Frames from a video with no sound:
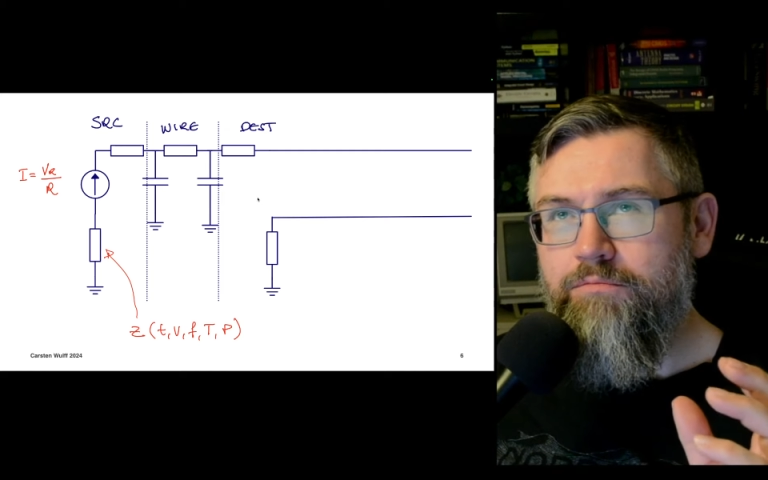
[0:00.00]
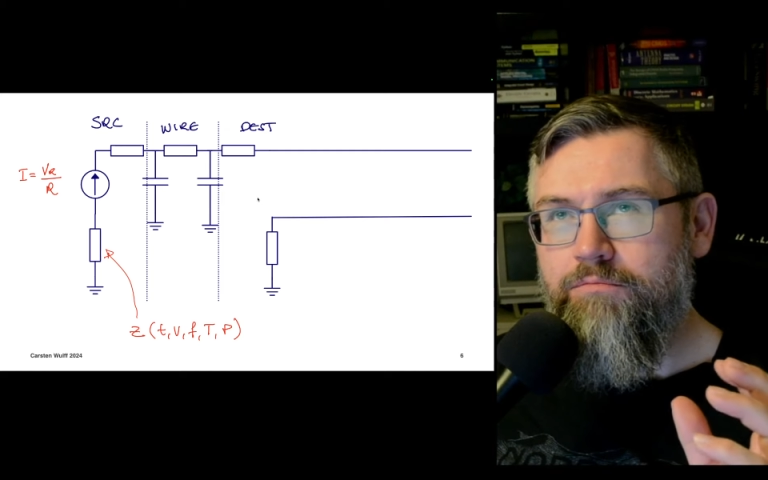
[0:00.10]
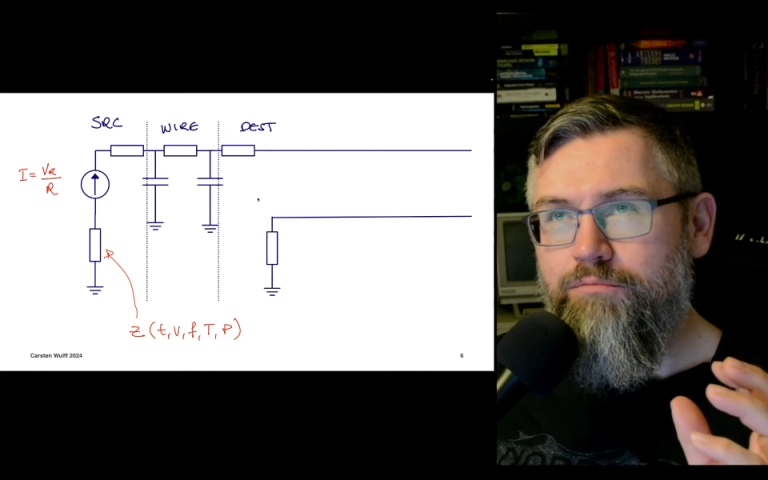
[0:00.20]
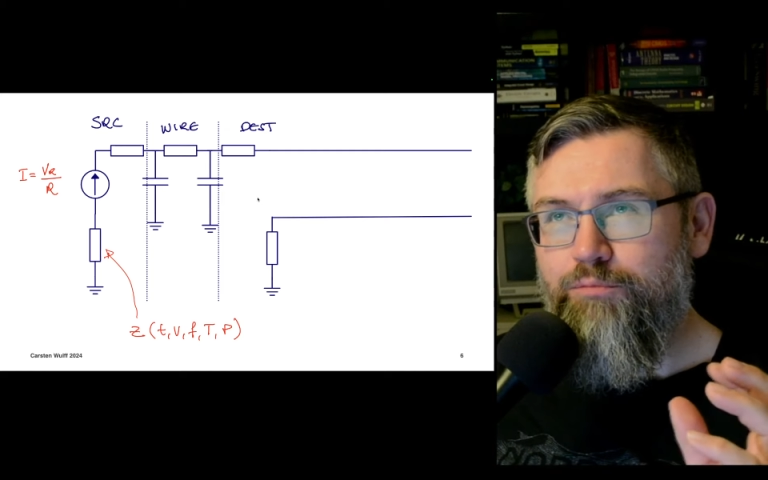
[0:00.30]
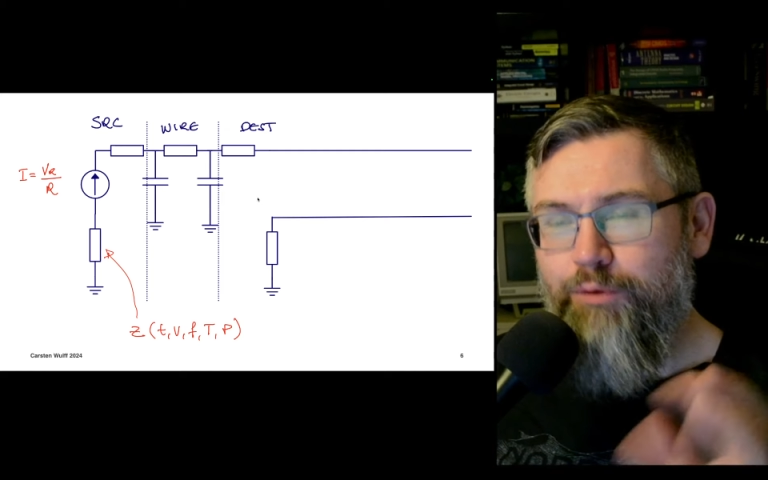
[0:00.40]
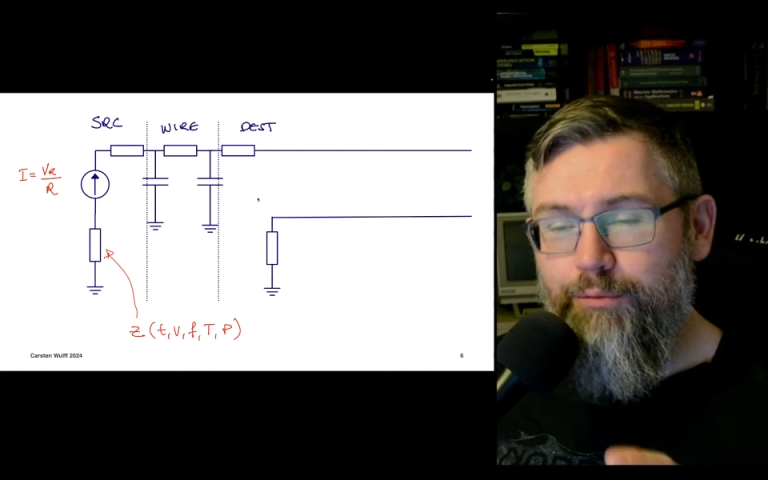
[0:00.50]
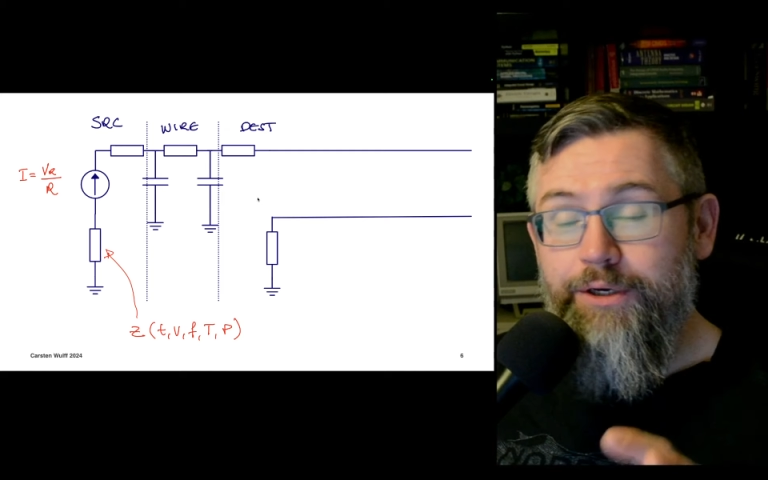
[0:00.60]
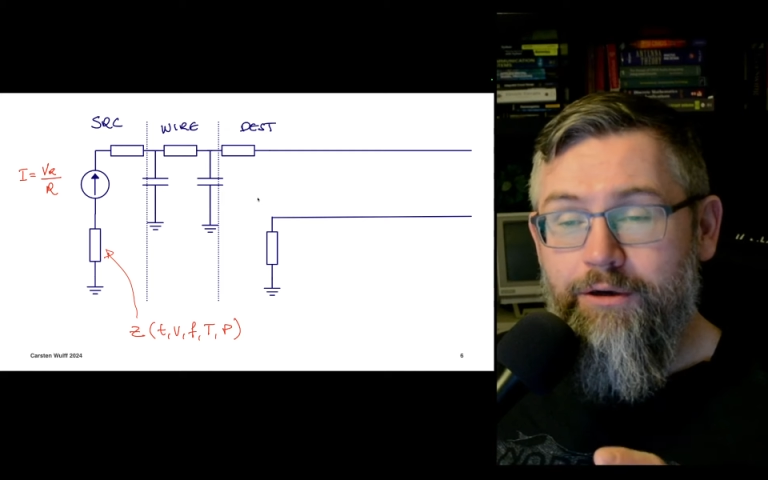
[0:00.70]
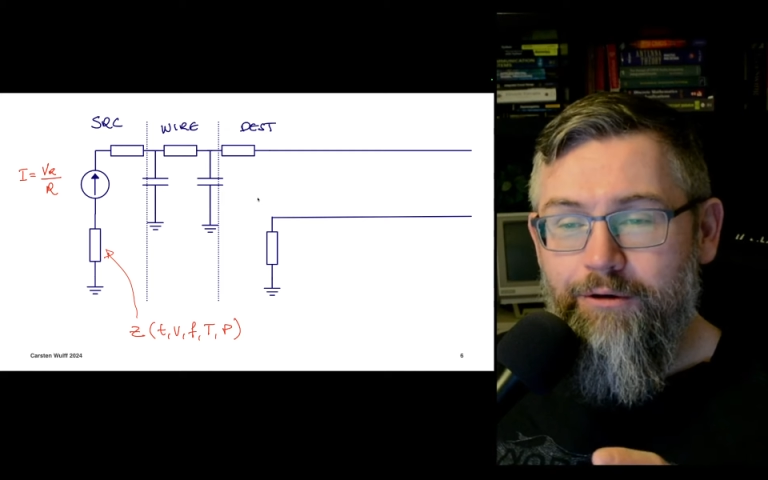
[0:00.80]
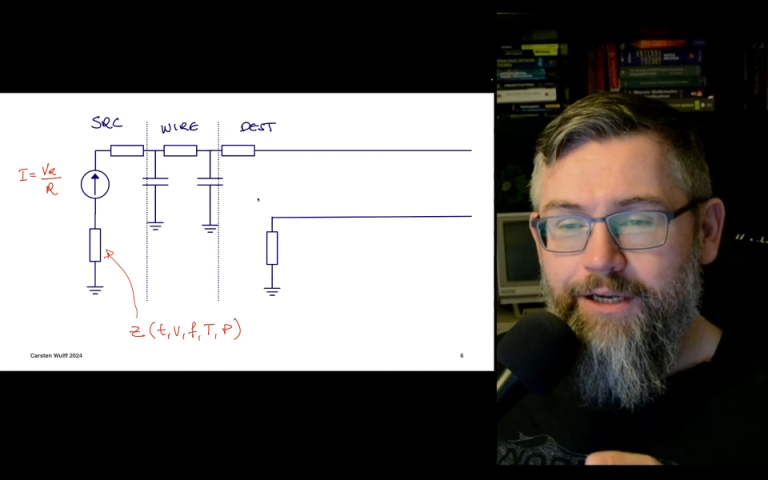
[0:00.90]
what we're
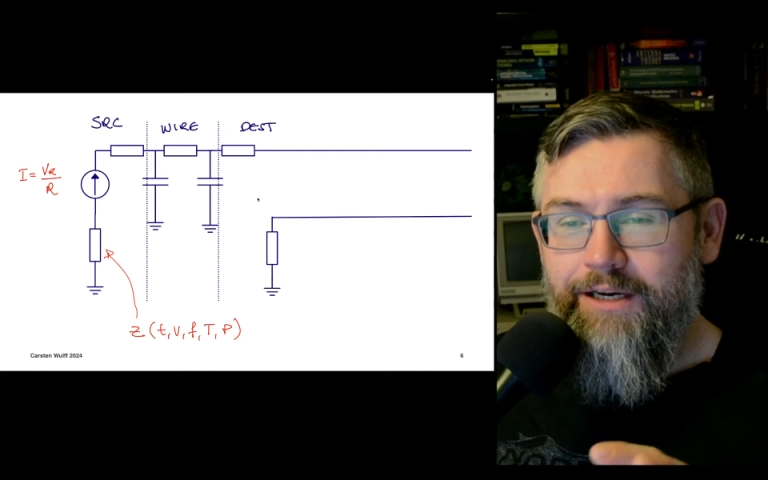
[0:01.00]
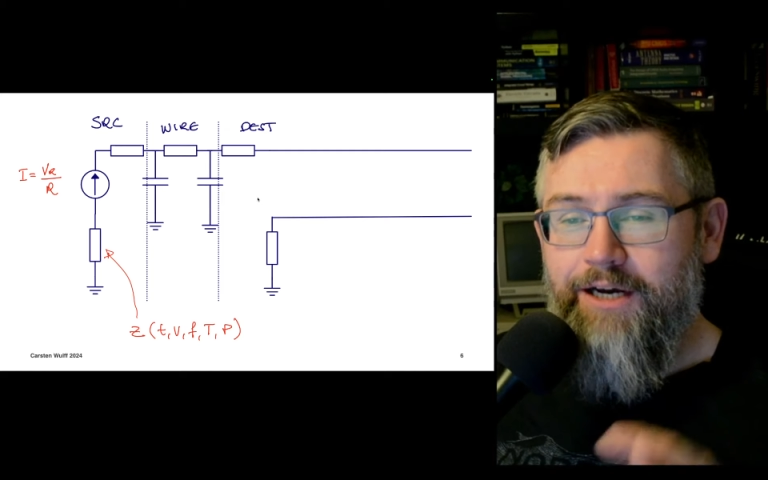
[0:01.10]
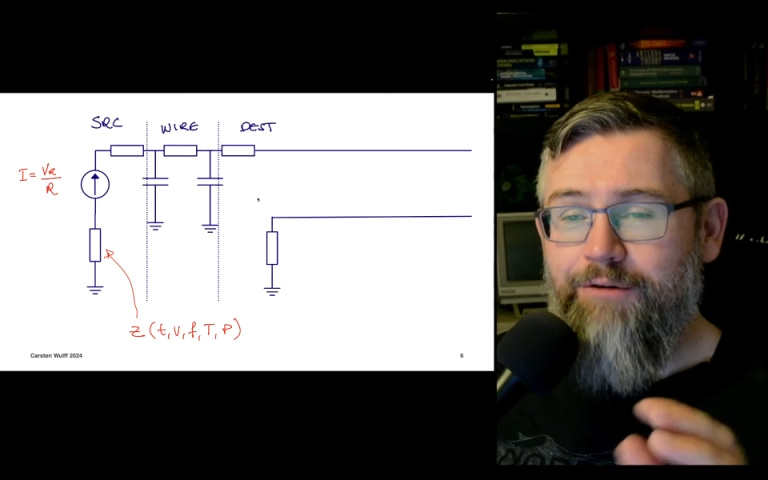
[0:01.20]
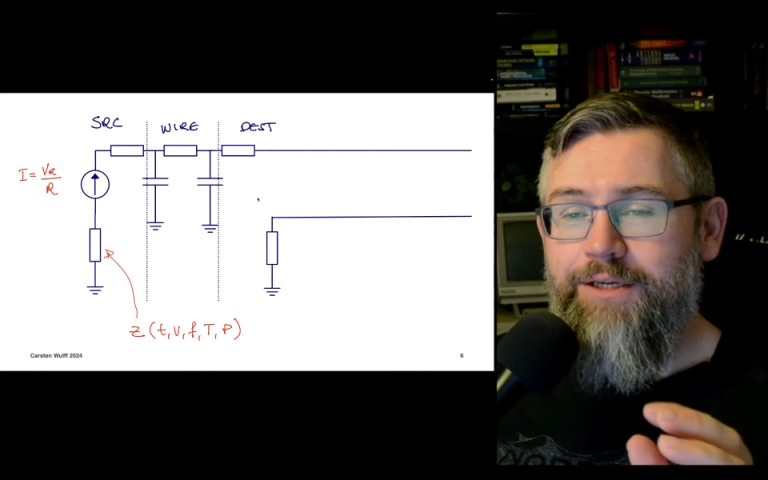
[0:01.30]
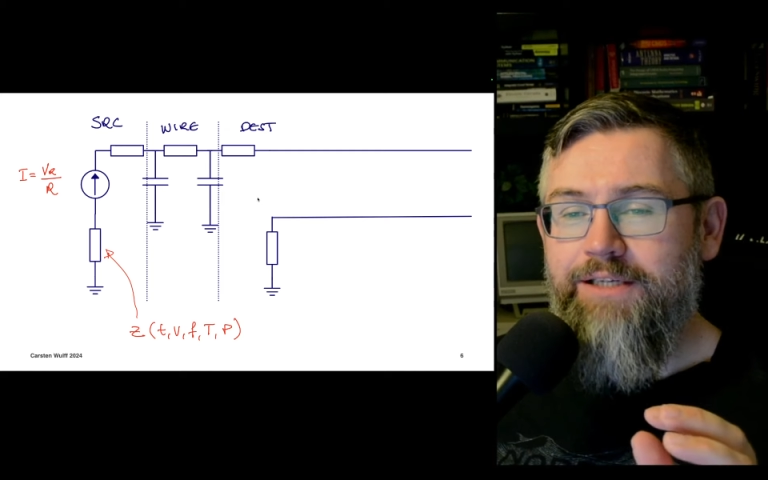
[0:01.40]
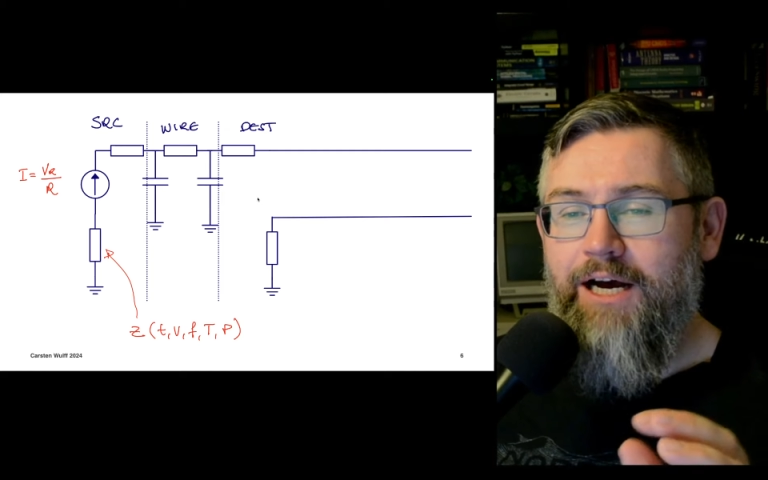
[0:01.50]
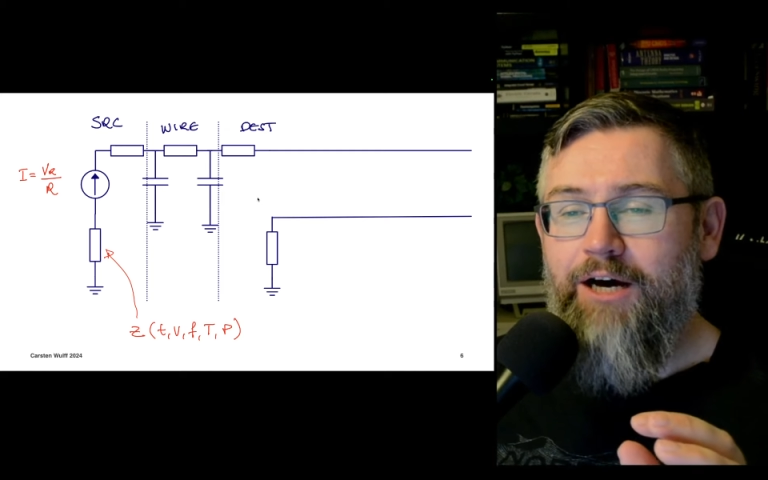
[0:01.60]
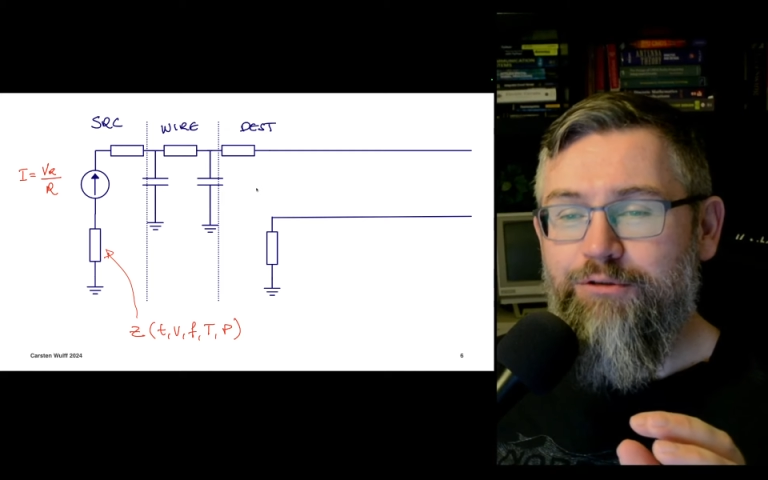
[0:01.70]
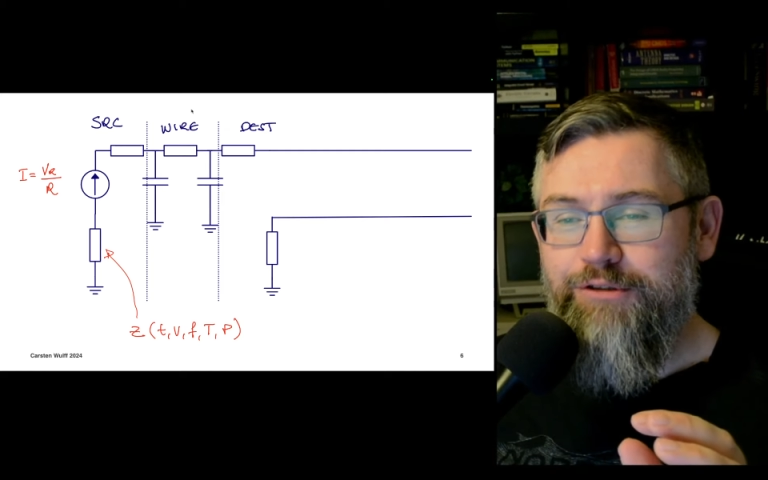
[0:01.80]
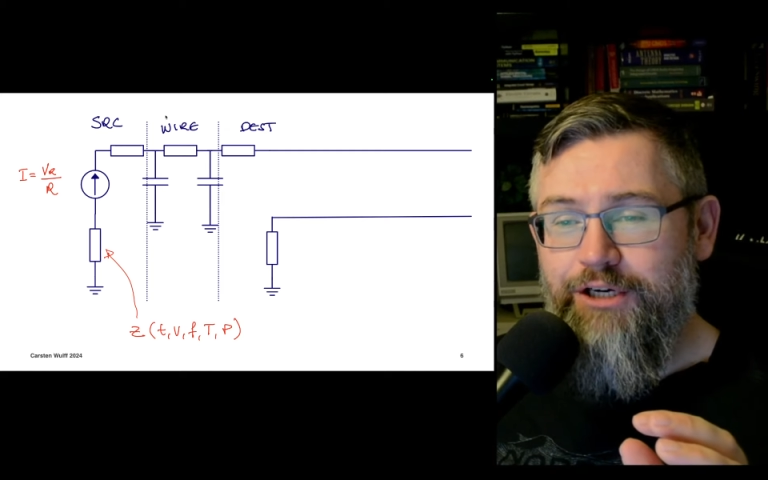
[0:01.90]
going to look at now is how
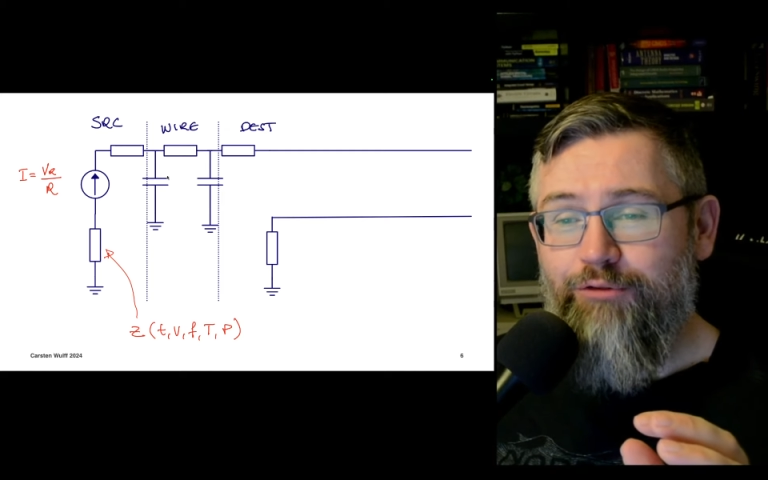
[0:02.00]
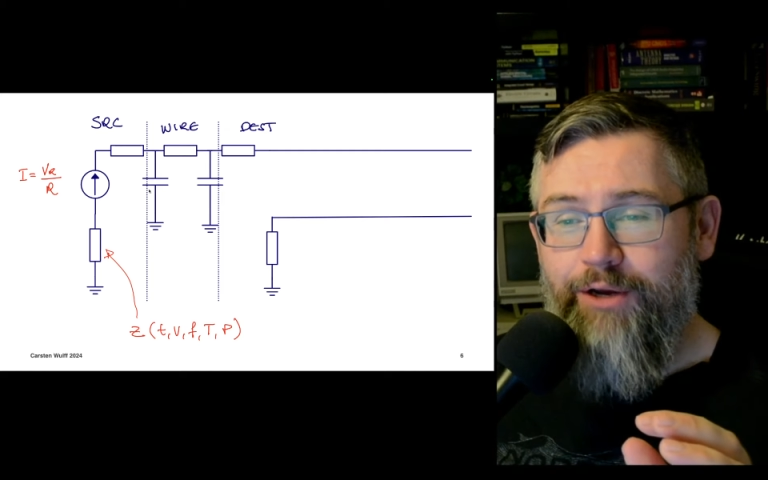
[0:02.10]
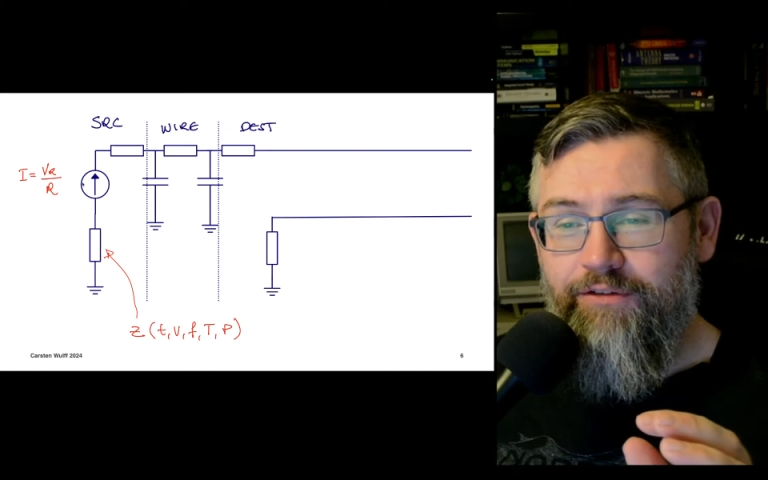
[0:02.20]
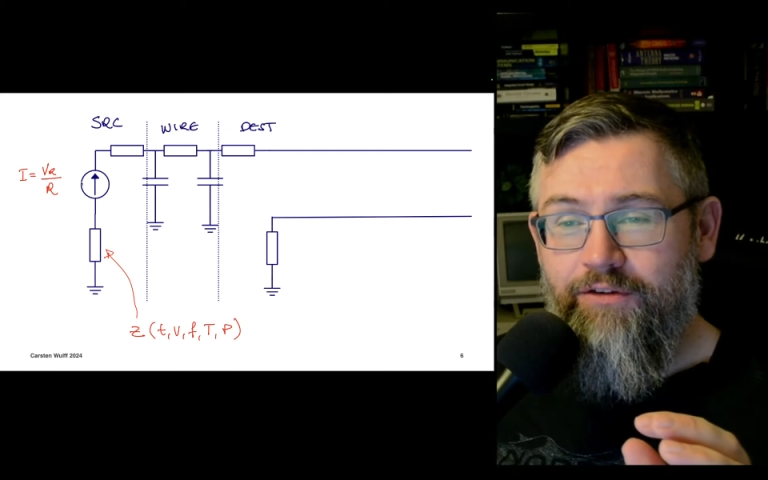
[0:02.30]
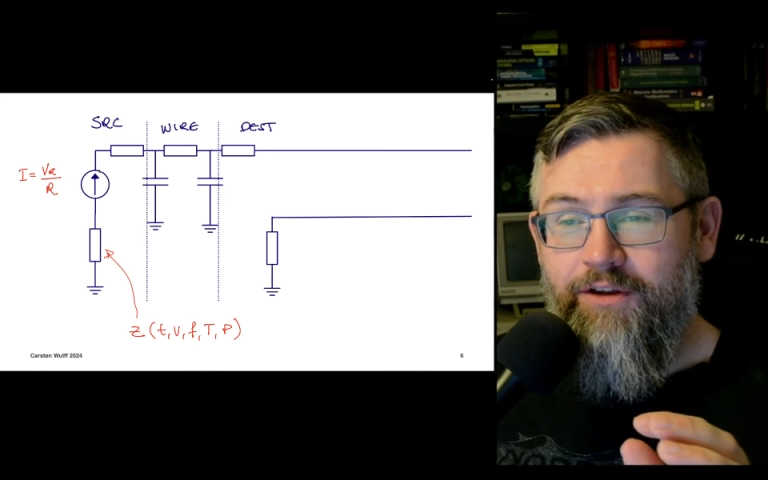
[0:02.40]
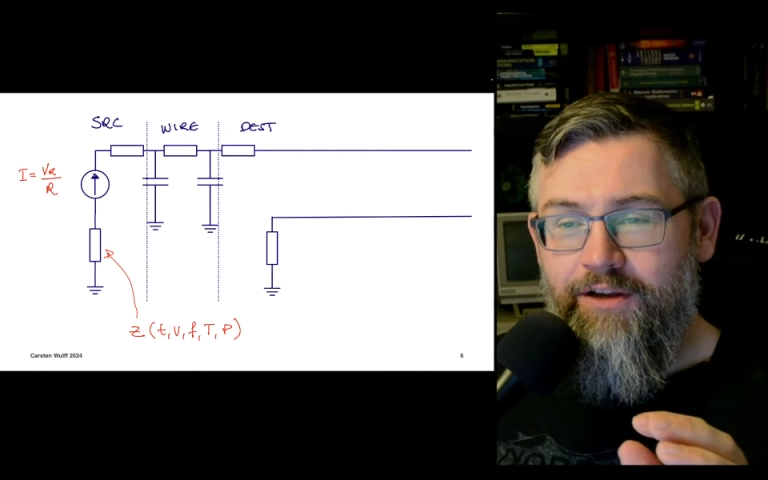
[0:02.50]
to generate